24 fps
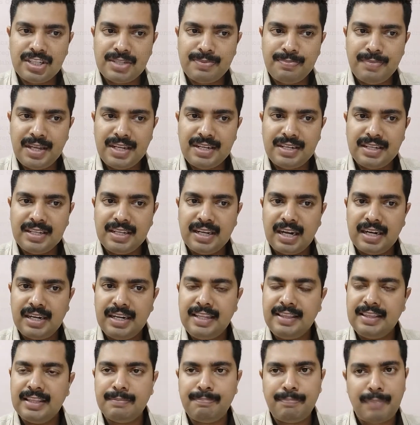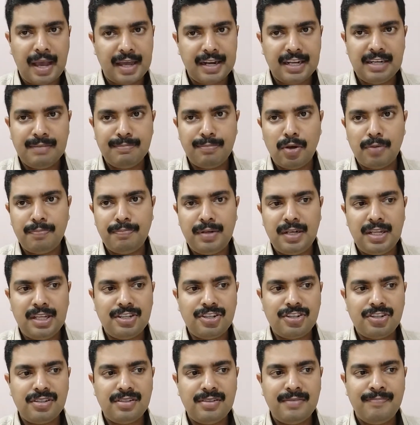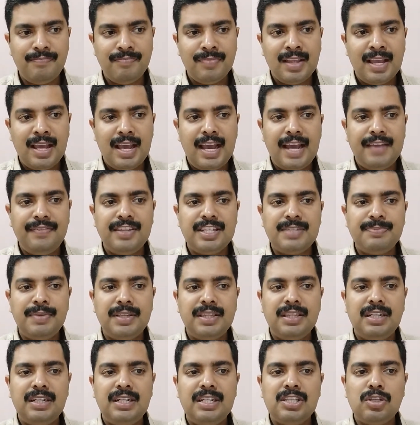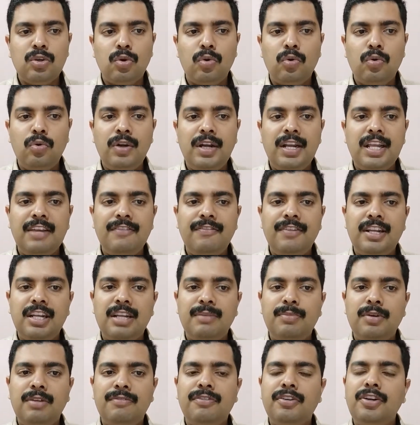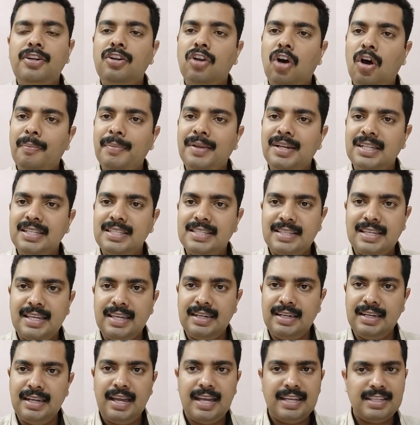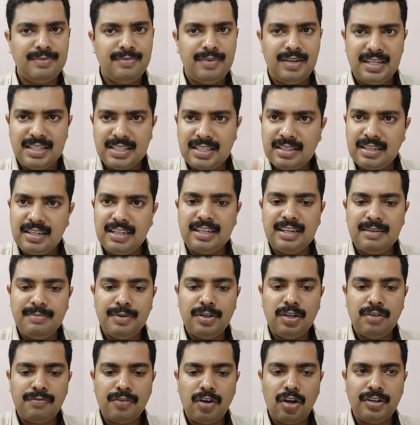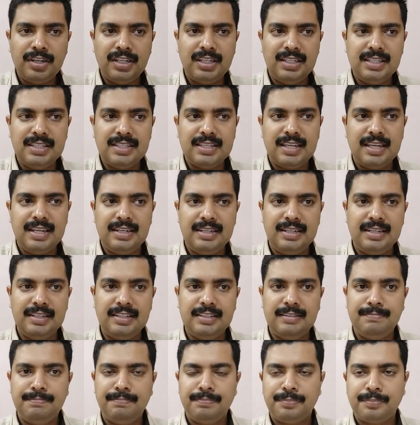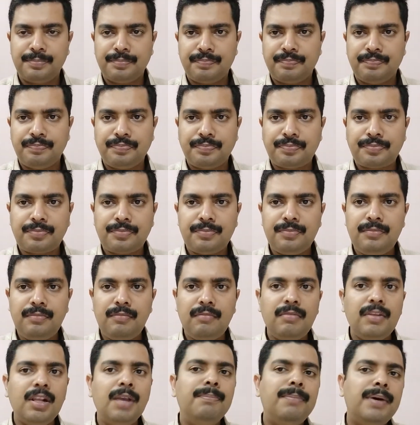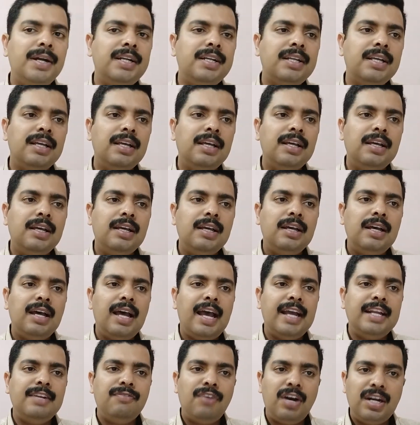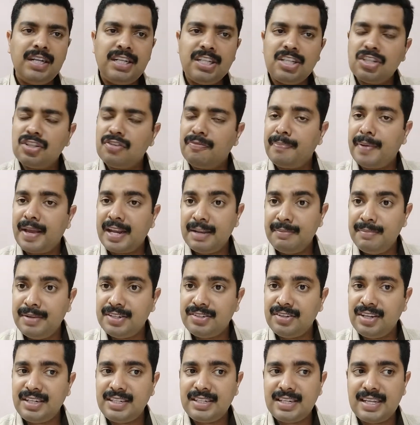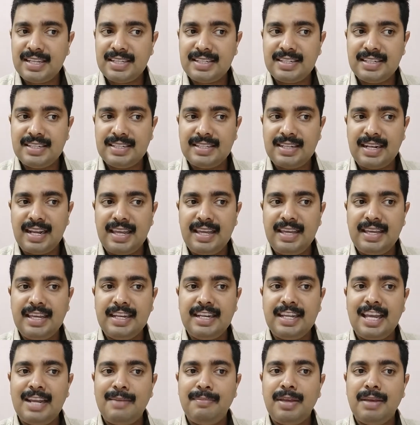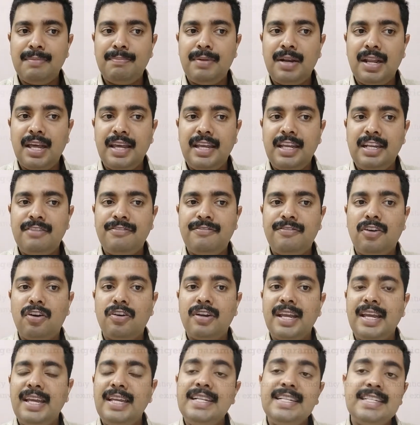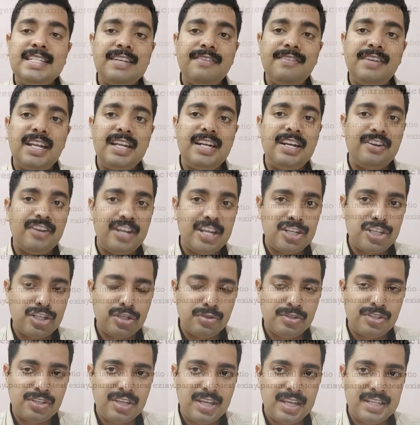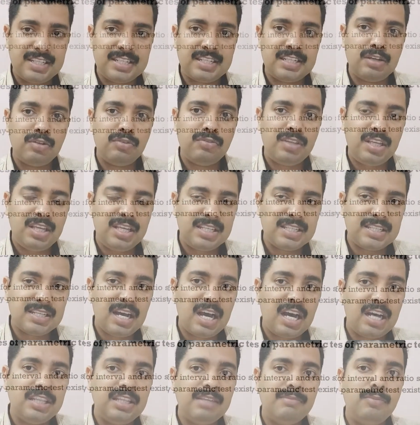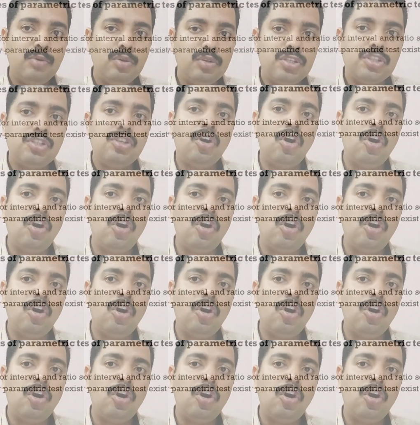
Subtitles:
is made regarding the parent population, and this method is only available for nominal scale as well as a little bit of ordinal scale data. But advantages of parametric test is like it can be applied for interval and ratio scales. Now, these are the most